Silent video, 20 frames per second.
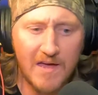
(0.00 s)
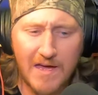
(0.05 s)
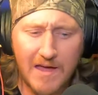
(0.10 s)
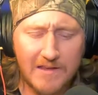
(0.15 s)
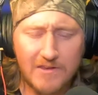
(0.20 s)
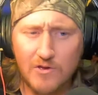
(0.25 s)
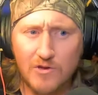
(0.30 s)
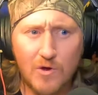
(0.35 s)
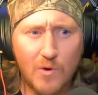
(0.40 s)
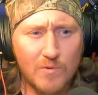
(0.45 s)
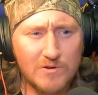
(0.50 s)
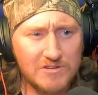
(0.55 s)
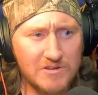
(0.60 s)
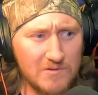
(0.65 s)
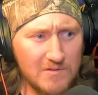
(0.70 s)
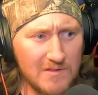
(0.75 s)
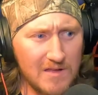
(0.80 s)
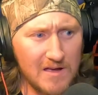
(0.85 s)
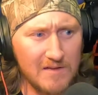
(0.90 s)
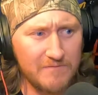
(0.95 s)
And you go into
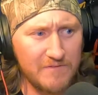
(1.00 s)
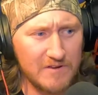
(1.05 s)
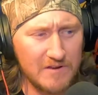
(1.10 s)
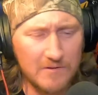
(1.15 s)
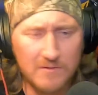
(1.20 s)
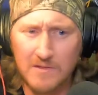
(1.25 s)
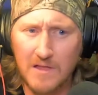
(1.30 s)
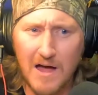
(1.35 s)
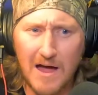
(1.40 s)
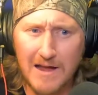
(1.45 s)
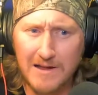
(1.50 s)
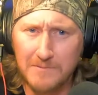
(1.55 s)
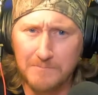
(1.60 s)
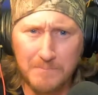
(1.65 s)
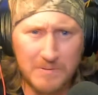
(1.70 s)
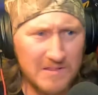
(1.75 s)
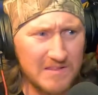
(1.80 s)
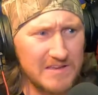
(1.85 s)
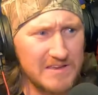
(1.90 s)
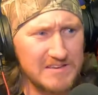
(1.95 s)
your life and you lie to
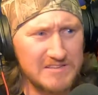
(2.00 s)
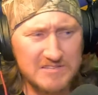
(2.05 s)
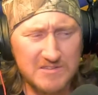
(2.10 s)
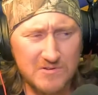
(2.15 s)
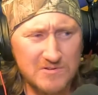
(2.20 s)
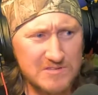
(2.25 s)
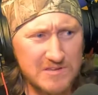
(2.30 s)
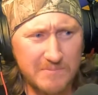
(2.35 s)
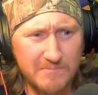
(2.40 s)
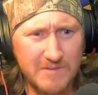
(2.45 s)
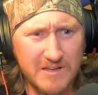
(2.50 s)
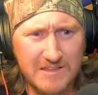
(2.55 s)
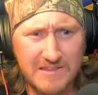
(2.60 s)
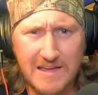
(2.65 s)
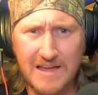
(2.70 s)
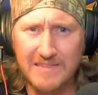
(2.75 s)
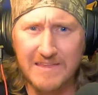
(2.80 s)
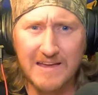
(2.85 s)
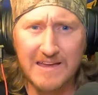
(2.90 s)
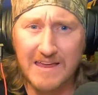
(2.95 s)
police or something like
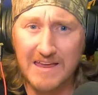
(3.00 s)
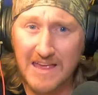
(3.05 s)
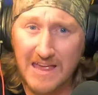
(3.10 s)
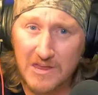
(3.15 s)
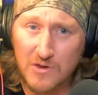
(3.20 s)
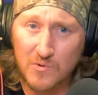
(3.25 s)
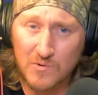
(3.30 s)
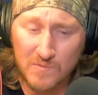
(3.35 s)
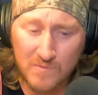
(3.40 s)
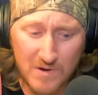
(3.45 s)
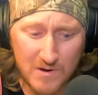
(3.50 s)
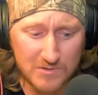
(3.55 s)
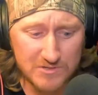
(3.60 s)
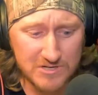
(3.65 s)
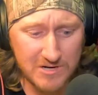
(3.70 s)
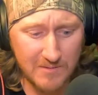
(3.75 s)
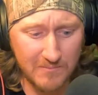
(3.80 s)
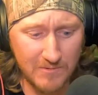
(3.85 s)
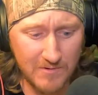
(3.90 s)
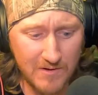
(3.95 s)
that, that can get you in real
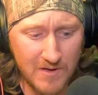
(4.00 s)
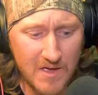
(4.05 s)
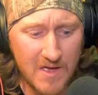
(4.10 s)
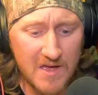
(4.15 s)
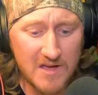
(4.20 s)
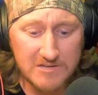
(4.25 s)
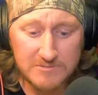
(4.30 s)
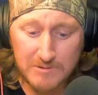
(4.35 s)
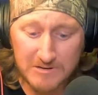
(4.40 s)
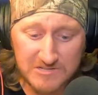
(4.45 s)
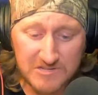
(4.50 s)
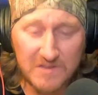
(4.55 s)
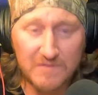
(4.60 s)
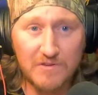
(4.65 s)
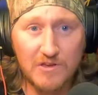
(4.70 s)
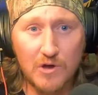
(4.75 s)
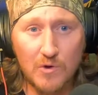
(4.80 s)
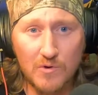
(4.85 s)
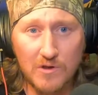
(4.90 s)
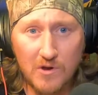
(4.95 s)
trouble. Especially if
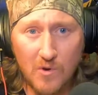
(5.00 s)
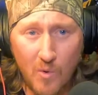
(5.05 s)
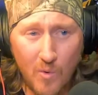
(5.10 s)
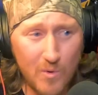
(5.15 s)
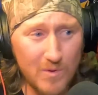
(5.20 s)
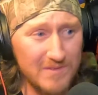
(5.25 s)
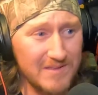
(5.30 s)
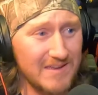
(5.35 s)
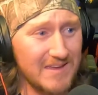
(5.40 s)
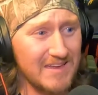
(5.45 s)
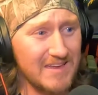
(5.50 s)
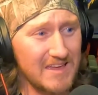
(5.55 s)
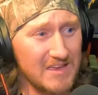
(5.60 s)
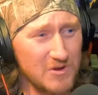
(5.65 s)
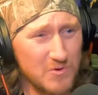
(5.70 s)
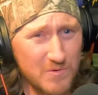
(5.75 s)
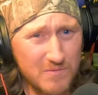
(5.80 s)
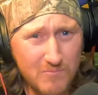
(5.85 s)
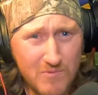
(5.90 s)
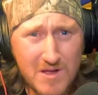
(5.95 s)
you go into court, that can get
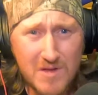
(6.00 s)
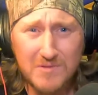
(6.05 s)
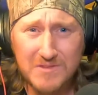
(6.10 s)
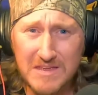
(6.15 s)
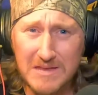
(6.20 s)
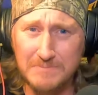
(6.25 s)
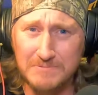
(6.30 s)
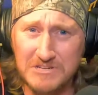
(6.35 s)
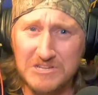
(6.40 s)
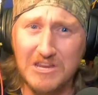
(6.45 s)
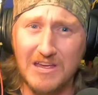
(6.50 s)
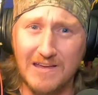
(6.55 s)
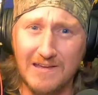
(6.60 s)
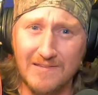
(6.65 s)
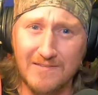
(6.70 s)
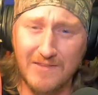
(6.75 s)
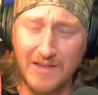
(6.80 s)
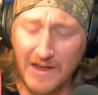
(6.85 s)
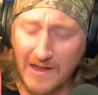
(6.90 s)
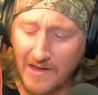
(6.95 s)
you in real deep
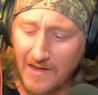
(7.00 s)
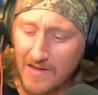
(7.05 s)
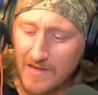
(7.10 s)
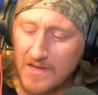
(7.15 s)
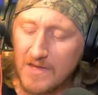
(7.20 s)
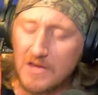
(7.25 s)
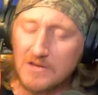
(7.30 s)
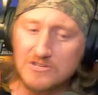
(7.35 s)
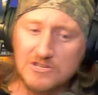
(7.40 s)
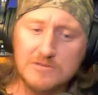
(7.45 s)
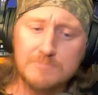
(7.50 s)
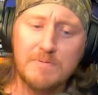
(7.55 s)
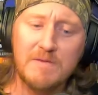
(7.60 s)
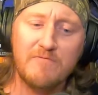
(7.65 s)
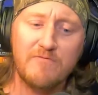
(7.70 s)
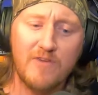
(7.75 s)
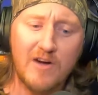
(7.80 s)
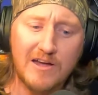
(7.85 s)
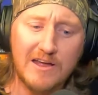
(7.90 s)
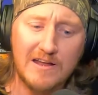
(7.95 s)
shit. Like, just be
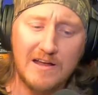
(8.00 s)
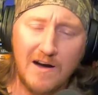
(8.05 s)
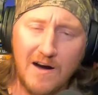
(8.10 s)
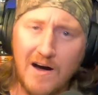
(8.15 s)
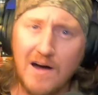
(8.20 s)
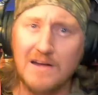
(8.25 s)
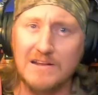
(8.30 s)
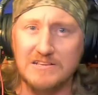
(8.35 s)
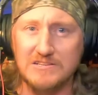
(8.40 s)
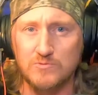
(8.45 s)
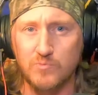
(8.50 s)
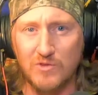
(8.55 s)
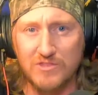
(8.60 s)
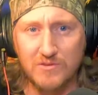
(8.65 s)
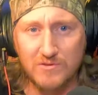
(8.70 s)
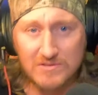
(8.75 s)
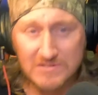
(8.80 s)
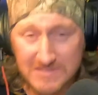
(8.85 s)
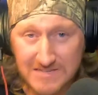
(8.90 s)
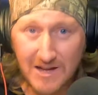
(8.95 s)
fucking honest with
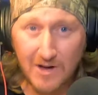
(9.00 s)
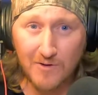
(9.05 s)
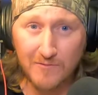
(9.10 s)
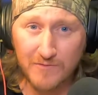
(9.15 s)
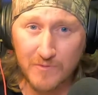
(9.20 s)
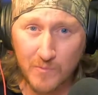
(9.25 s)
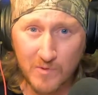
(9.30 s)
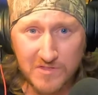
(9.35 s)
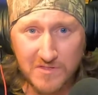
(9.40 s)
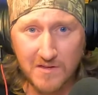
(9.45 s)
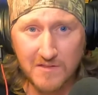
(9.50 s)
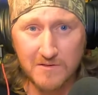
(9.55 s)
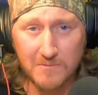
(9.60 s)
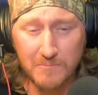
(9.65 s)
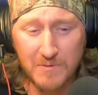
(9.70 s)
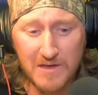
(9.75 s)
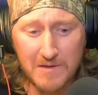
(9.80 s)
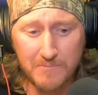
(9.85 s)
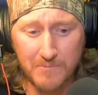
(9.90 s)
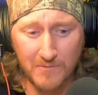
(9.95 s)
yourself and with other
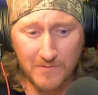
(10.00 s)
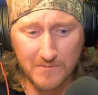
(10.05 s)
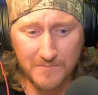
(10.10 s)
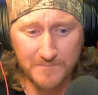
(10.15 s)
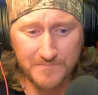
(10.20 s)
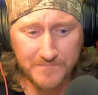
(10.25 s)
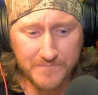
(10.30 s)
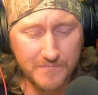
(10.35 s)
people.